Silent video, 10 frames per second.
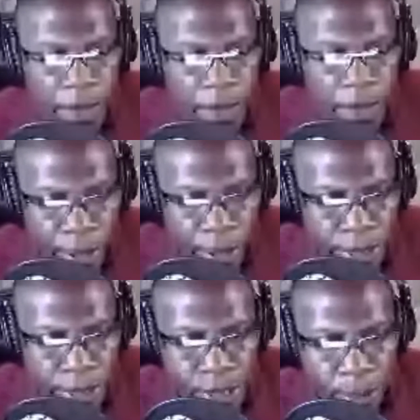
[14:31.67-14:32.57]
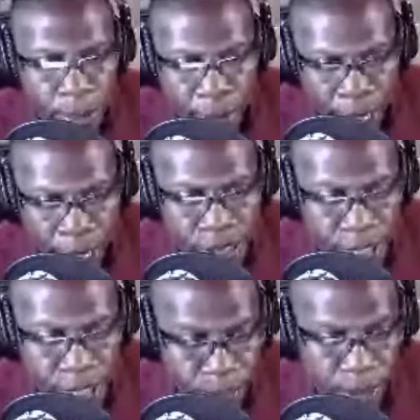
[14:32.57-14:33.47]
Americans demand
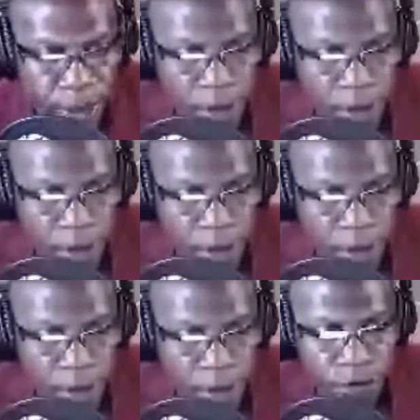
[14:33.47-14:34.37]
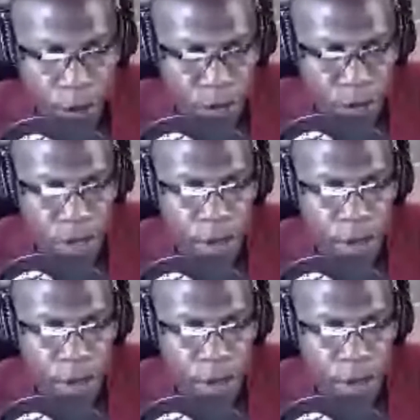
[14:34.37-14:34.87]
something for their vote.